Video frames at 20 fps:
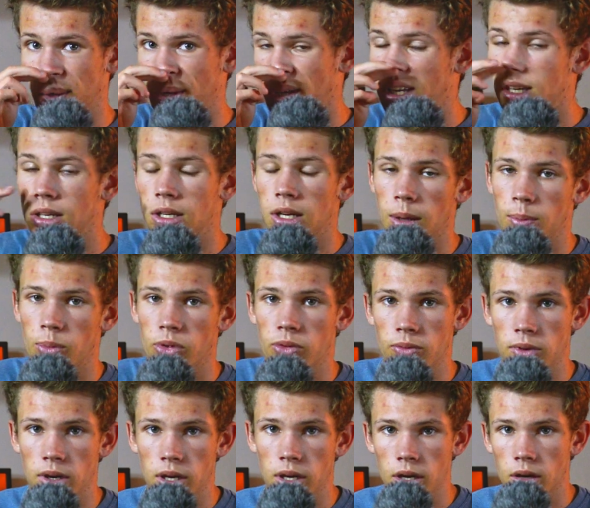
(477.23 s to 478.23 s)
in-depth
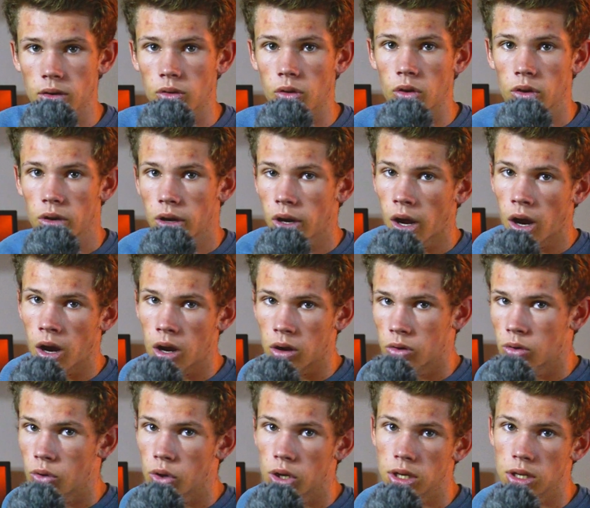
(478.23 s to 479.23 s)
video on
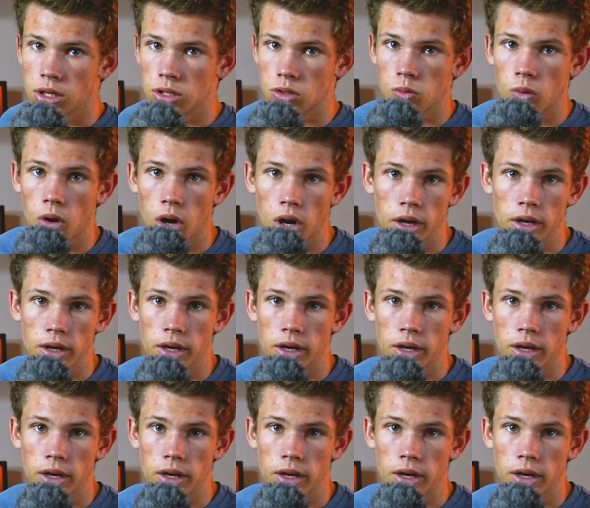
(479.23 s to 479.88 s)
how it is wired,